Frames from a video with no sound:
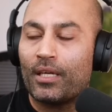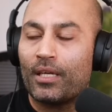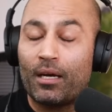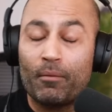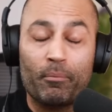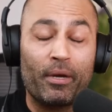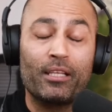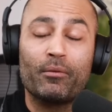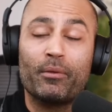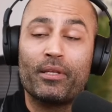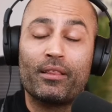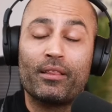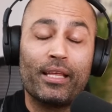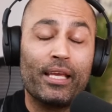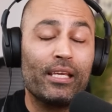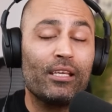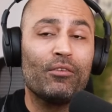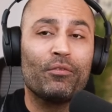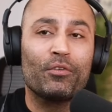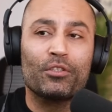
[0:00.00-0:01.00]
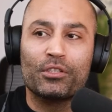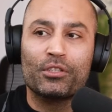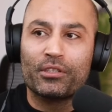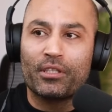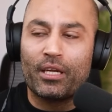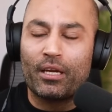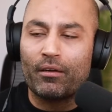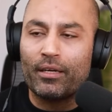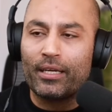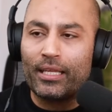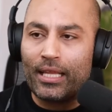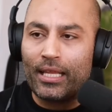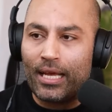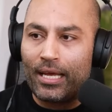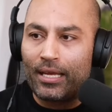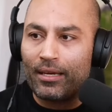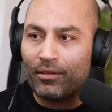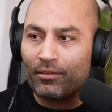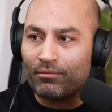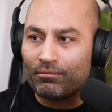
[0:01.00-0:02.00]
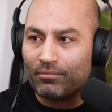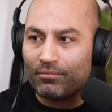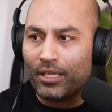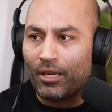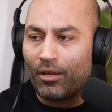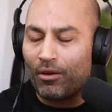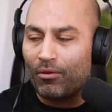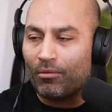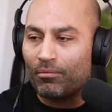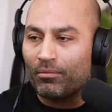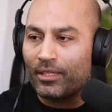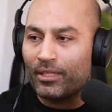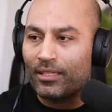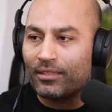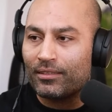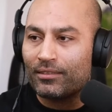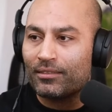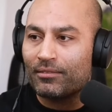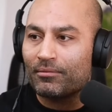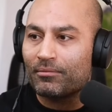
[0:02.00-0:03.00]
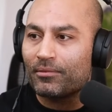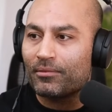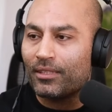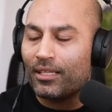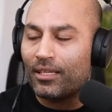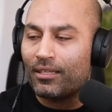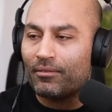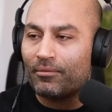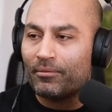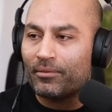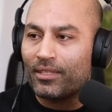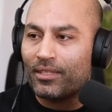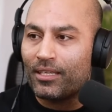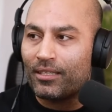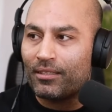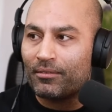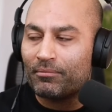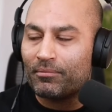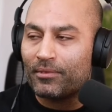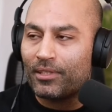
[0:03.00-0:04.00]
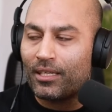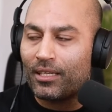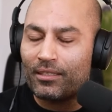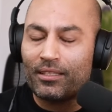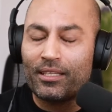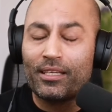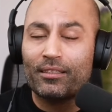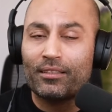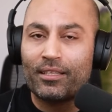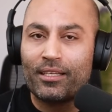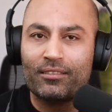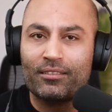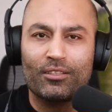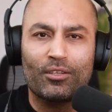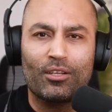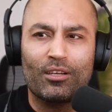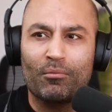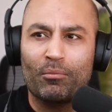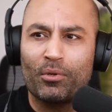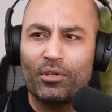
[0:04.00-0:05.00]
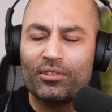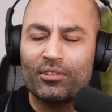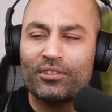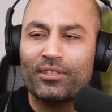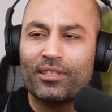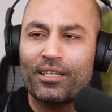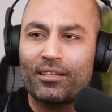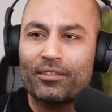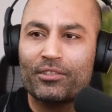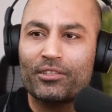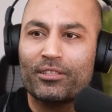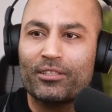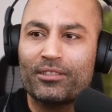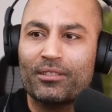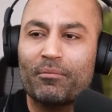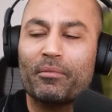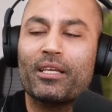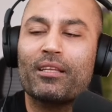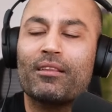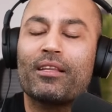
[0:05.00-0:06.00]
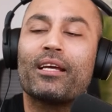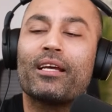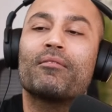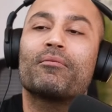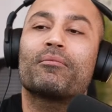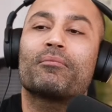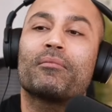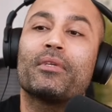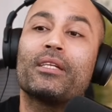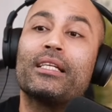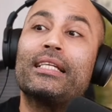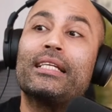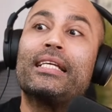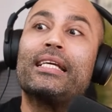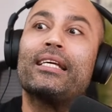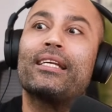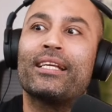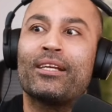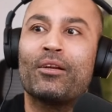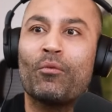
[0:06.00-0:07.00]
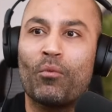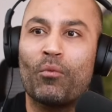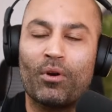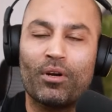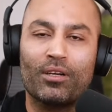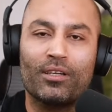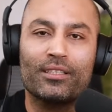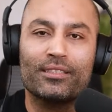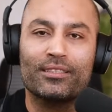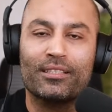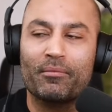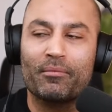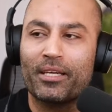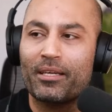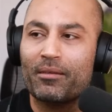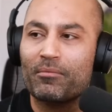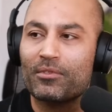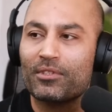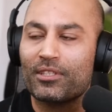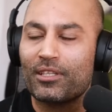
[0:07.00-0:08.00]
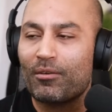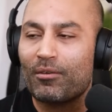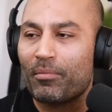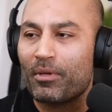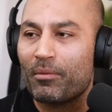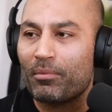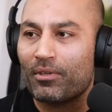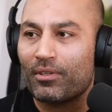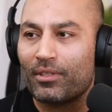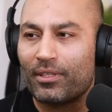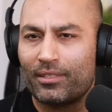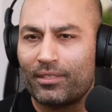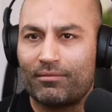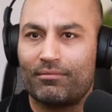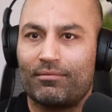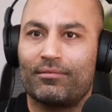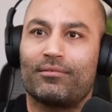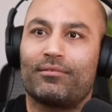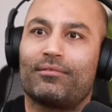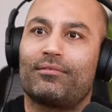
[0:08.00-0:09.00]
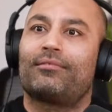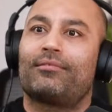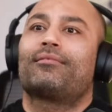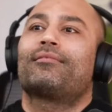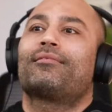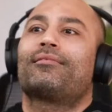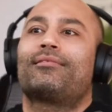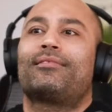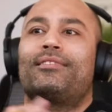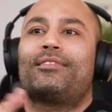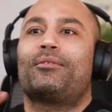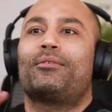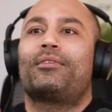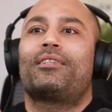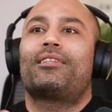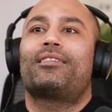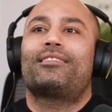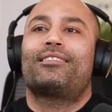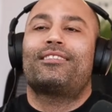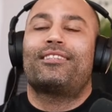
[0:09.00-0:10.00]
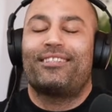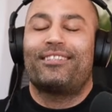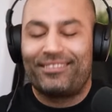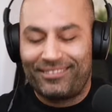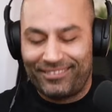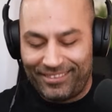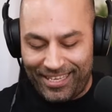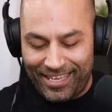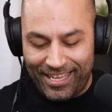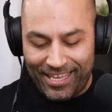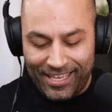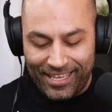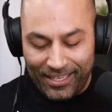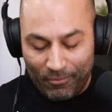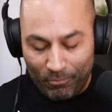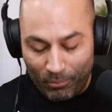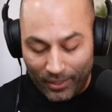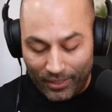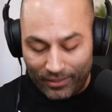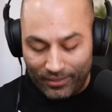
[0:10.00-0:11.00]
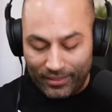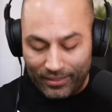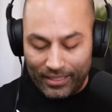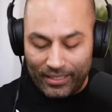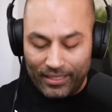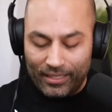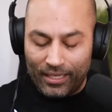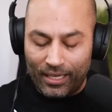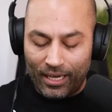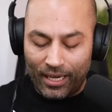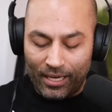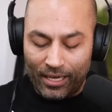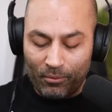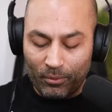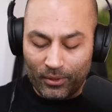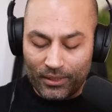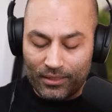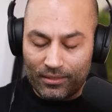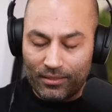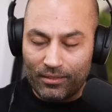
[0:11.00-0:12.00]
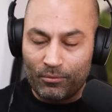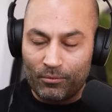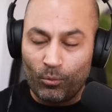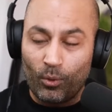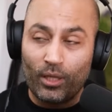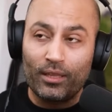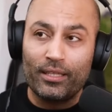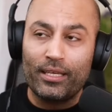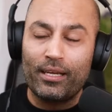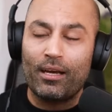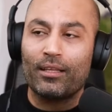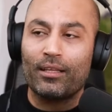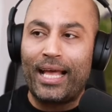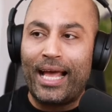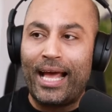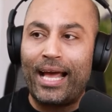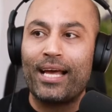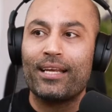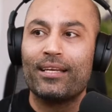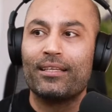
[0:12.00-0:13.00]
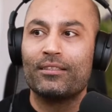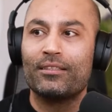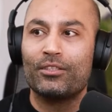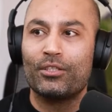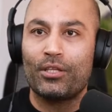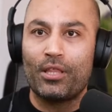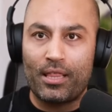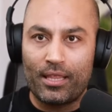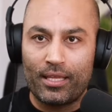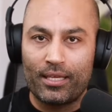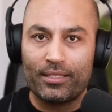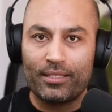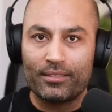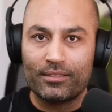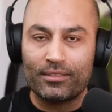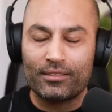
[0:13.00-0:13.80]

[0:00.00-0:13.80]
By the way, thank you for sharing that. And, because I think it takes a lot of balls to kind of share something that didn't work. Because sometimes, people are like, oh, don't want to share. But one thing I'll add to this